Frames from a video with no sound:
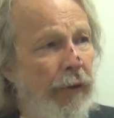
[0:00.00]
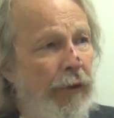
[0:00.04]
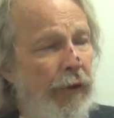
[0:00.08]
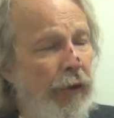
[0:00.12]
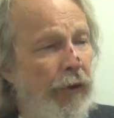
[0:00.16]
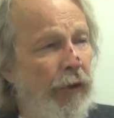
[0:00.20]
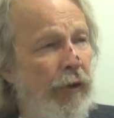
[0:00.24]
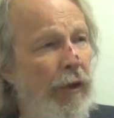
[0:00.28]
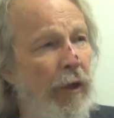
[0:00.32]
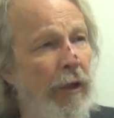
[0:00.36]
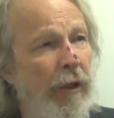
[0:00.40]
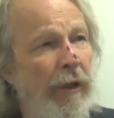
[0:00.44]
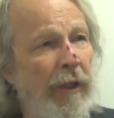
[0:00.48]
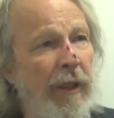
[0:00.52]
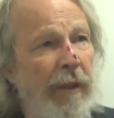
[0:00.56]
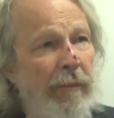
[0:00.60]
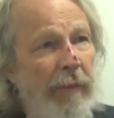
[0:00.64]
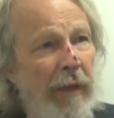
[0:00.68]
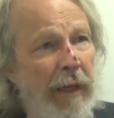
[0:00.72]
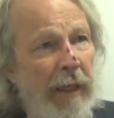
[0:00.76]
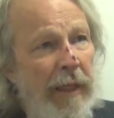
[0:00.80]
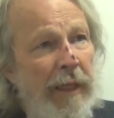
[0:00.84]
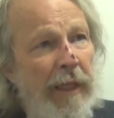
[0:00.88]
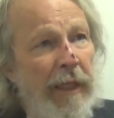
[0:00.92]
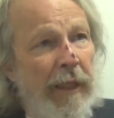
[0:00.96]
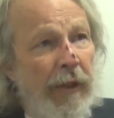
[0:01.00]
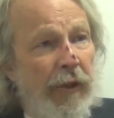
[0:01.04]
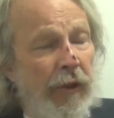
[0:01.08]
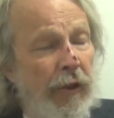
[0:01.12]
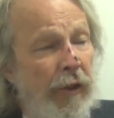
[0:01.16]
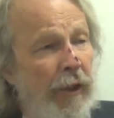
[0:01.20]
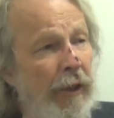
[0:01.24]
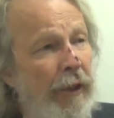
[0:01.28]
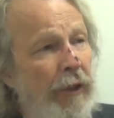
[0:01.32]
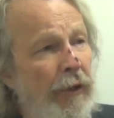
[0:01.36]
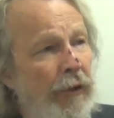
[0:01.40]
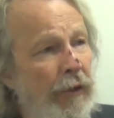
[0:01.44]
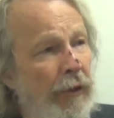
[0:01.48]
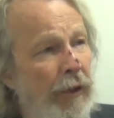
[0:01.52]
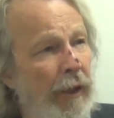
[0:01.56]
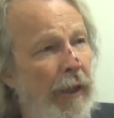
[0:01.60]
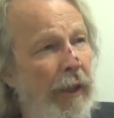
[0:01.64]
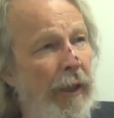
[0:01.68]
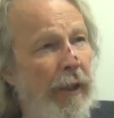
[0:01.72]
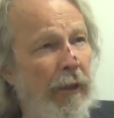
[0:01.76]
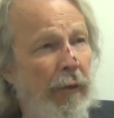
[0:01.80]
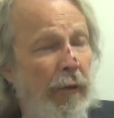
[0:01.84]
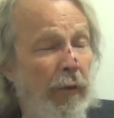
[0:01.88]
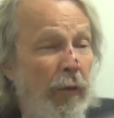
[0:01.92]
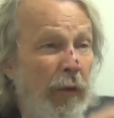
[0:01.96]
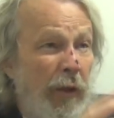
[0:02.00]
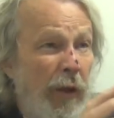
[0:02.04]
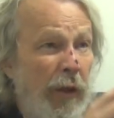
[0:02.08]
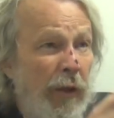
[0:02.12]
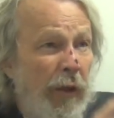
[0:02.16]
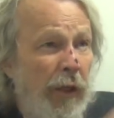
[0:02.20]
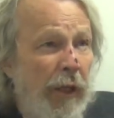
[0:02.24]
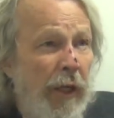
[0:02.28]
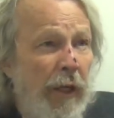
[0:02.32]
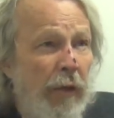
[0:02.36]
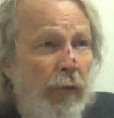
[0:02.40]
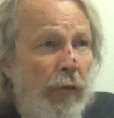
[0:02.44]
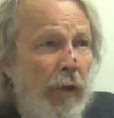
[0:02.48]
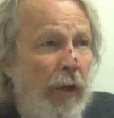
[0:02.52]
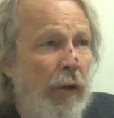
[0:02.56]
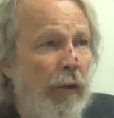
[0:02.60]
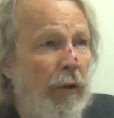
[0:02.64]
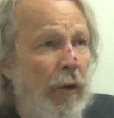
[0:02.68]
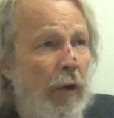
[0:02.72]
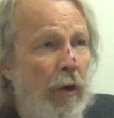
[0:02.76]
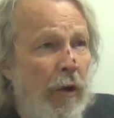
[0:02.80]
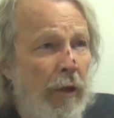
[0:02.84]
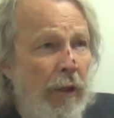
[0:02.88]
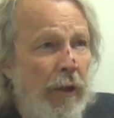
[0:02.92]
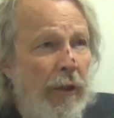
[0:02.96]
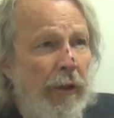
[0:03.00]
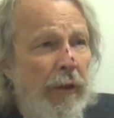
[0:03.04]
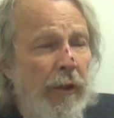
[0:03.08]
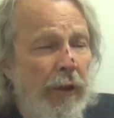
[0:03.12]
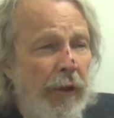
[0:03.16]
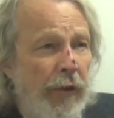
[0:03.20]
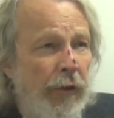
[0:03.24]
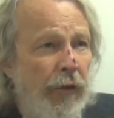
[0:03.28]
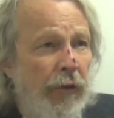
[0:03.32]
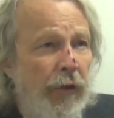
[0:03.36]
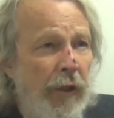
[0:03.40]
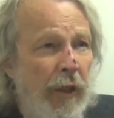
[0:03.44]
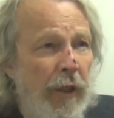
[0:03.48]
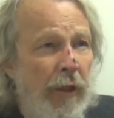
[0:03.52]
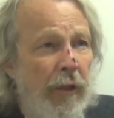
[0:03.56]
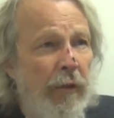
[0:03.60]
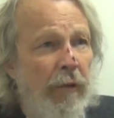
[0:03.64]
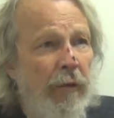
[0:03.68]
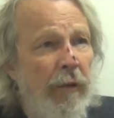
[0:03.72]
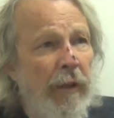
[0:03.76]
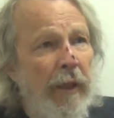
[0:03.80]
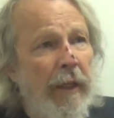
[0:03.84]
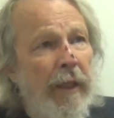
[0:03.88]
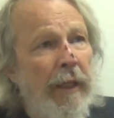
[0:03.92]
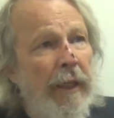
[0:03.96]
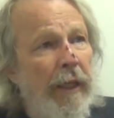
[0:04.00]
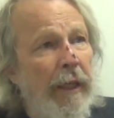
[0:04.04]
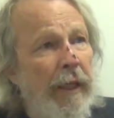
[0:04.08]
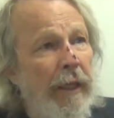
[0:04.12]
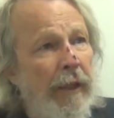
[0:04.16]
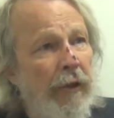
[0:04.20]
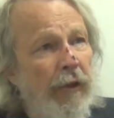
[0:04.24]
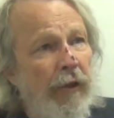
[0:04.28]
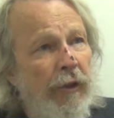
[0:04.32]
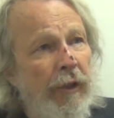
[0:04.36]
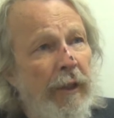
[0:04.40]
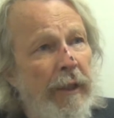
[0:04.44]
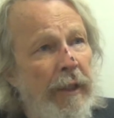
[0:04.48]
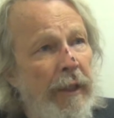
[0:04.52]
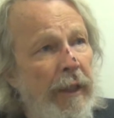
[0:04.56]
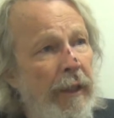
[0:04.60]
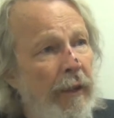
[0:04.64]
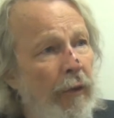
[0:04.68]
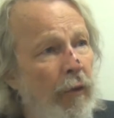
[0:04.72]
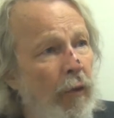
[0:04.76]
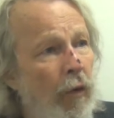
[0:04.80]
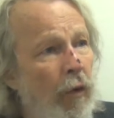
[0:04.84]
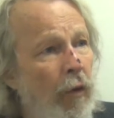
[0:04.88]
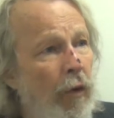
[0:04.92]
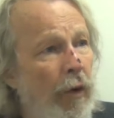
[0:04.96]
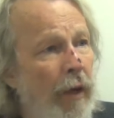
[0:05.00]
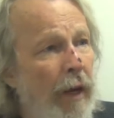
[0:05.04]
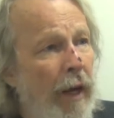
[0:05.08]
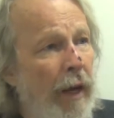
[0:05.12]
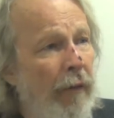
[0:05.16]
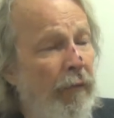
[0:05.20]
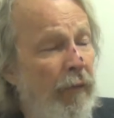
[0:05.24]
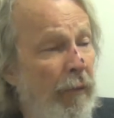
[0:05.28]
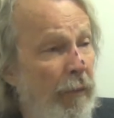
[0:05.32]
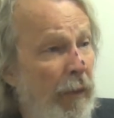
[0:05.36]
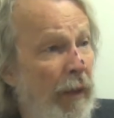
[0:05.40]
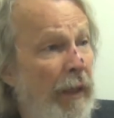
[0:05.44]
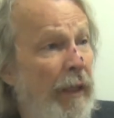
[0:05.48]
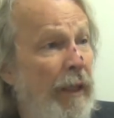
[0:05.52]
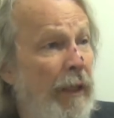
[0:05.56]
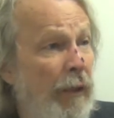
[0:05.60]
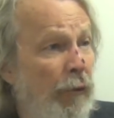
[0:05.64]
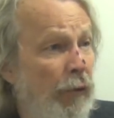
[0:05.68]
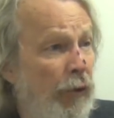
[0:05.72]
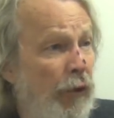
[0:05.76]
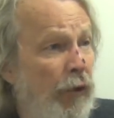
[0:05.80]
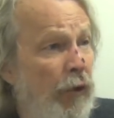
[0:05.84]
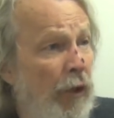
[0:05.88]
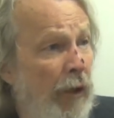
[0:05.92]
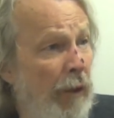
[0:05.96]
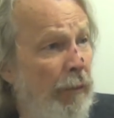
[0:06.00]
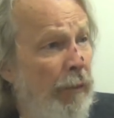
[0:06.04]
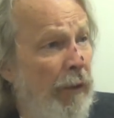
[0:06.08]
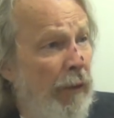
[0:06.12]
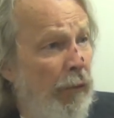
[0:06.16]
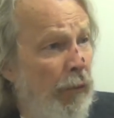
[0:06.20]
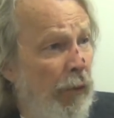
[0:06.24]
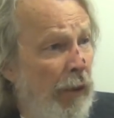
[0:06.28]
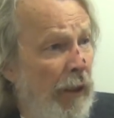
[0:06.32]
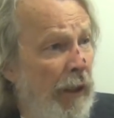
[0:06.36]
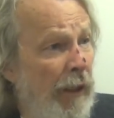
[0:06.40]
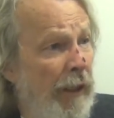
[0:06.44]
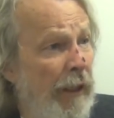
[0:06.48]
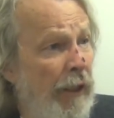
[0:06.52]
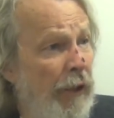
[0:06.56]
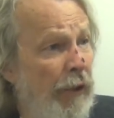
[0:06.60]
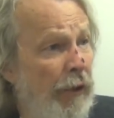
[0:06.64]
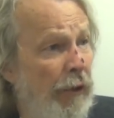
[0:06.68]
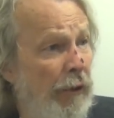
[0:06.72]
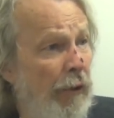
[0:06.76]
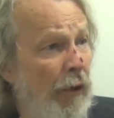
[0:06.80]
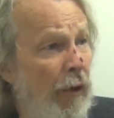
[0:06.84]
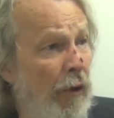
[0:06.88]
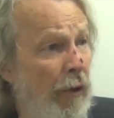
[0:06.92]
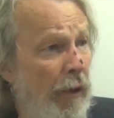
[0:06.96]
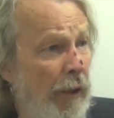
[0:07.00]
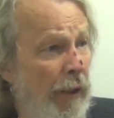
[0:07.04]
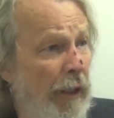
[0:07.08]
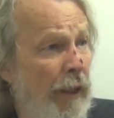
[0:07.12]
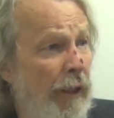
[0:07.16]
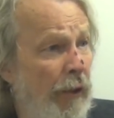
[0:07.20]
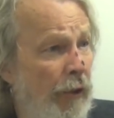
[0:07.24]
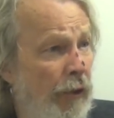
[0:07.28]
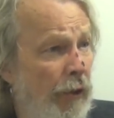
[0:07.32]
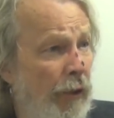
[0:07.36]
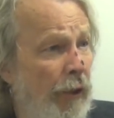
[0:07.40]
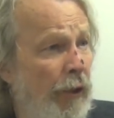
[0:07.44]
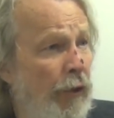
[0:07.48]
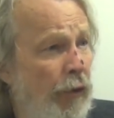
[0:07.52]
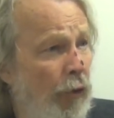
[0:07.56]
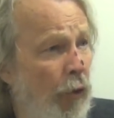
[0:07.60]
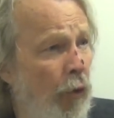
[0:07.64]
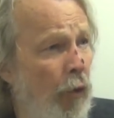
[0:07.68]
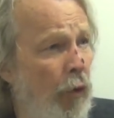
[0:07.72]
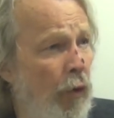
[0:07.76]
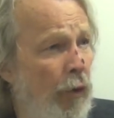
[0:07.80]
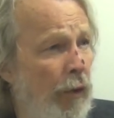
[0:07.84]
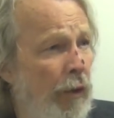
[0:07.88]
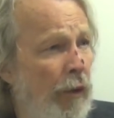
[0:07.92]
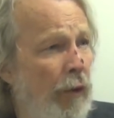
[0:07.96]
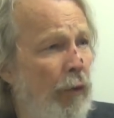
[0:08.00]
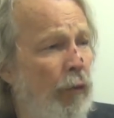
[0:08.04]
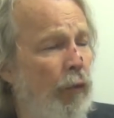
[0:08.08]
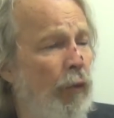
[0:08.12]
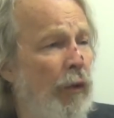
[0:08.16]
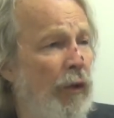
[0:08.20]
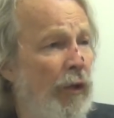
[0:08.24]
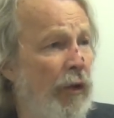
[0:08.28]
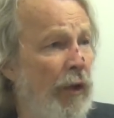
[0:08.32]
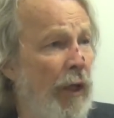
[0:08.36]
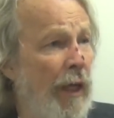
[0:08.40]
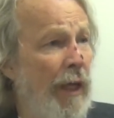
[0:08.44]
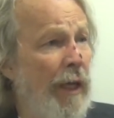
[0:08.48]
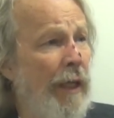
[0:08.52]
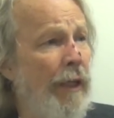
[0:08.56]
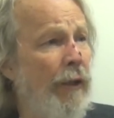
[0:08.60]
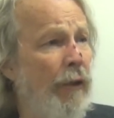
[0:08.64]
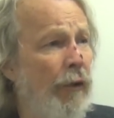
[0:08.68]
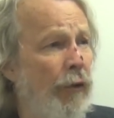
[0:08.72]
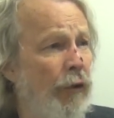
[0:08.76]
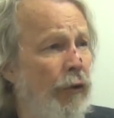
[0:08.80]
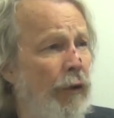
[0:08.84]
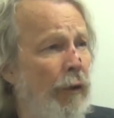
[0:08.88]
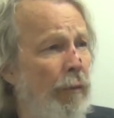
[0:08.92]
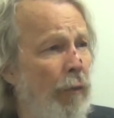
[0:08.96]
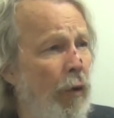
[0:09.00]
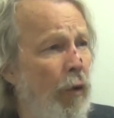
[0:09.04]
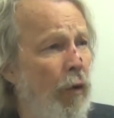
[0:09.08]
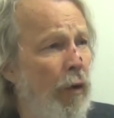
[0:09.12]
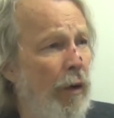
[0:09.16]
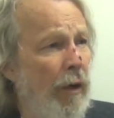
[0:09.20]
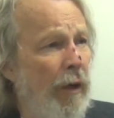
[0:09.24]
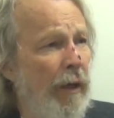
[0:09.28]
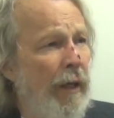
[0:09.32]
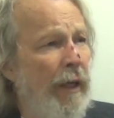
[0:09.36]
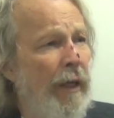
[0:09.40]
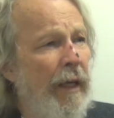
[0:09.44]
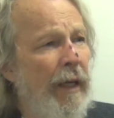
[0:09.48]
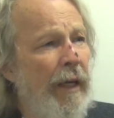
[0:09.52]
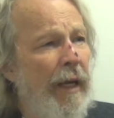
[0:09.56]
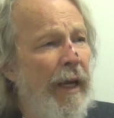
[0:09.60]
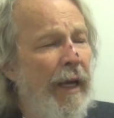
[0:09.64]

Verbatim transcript: they're just talking about Inslee's. It, he wrote the article as though Inslee had, or everybody that was going to be released on Inslee's order was like Zamora.